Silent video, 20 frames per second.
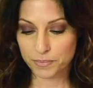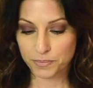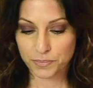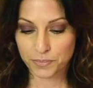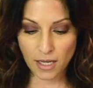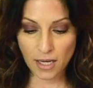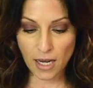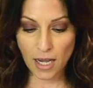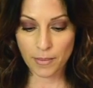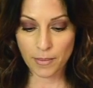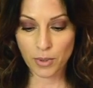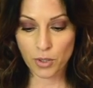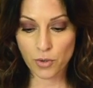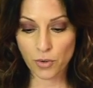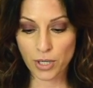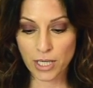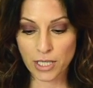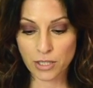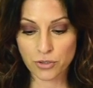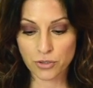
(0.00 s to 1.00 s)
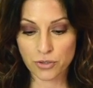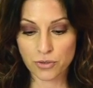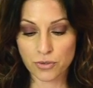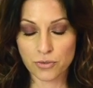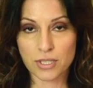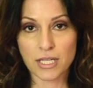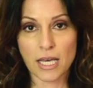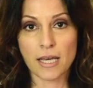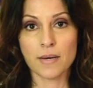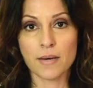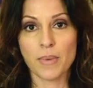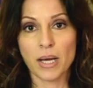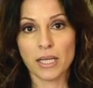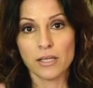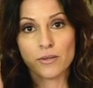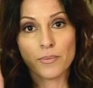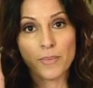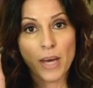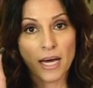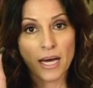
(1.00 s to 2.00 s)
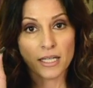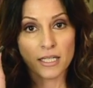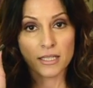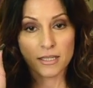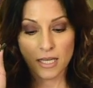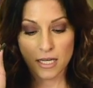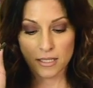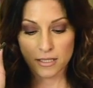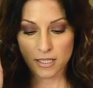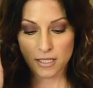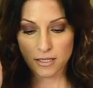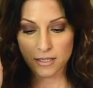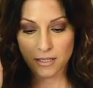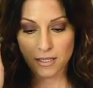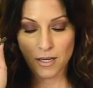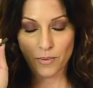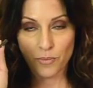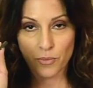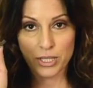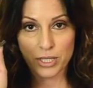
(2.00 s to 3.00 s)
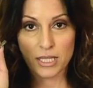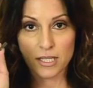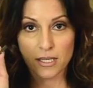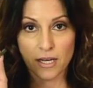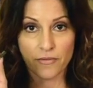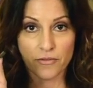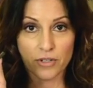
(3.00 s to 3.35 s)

Then I'm going to take my little magnet that does come with